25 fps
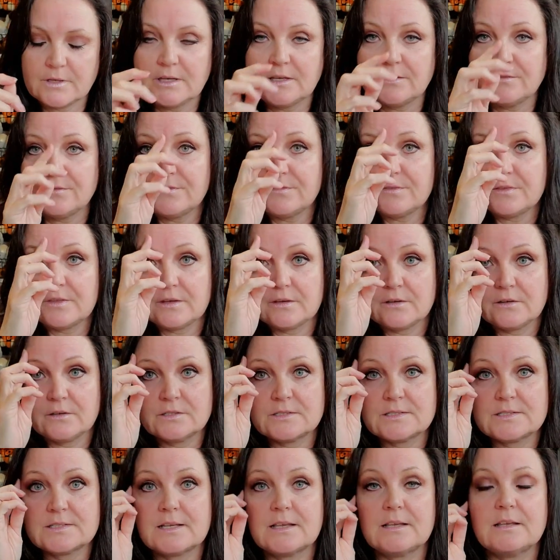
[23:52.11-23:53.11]
if
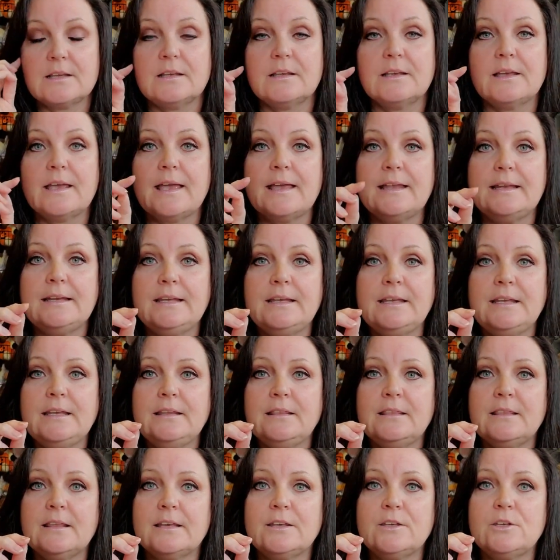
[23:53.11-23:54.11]
there's
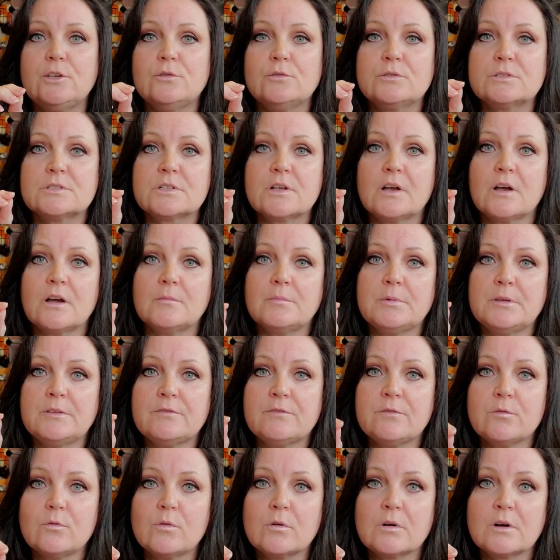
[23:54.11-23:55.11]
any that you saw
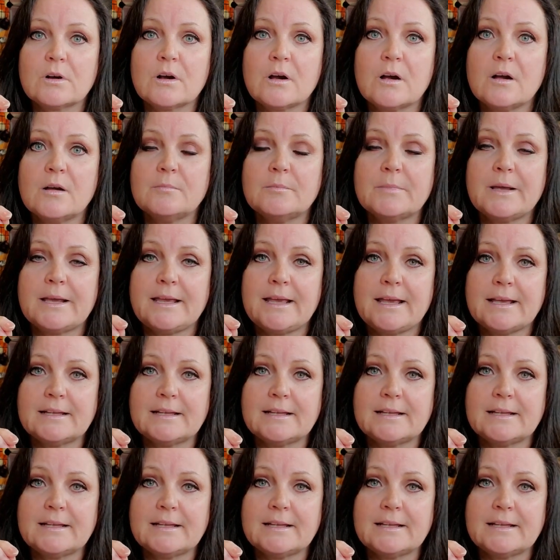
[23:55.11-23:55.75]
before on my